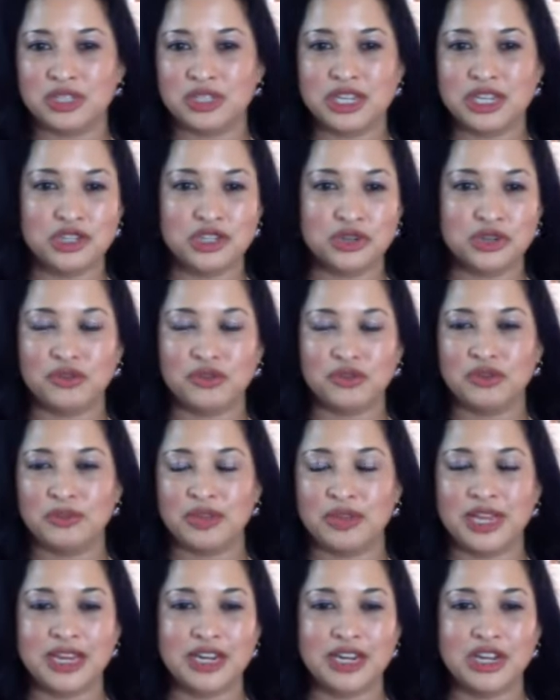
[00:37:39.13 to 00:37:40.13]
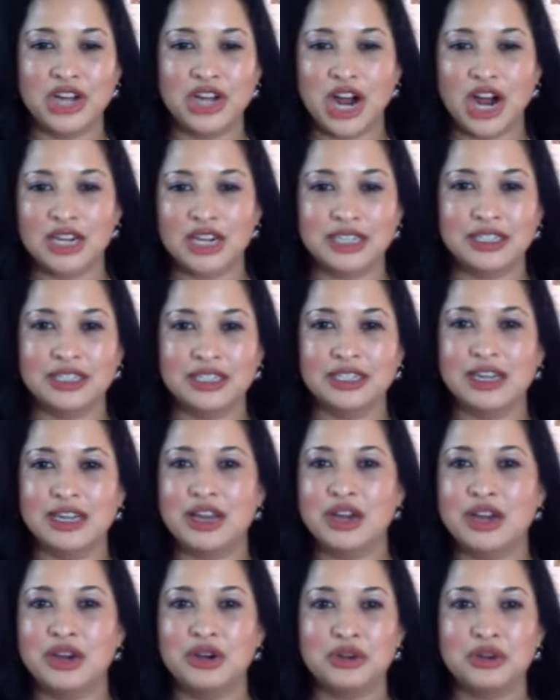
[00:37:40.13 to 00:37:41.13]
teacher from kindergarten,
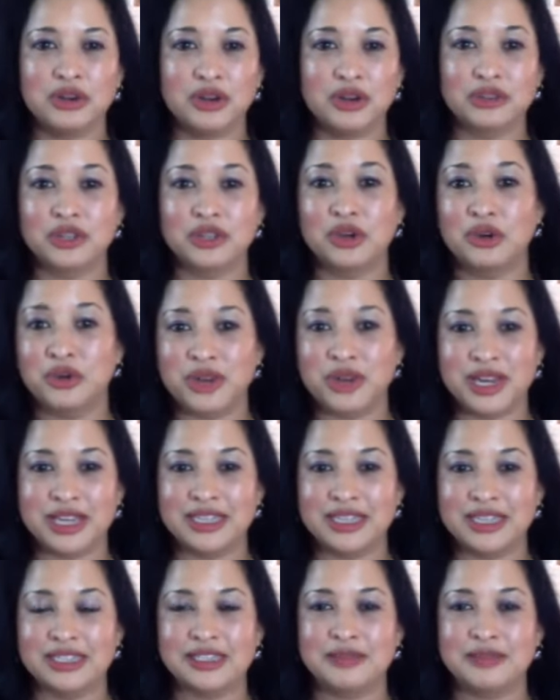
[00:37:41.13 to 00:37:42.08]
who knows who it is.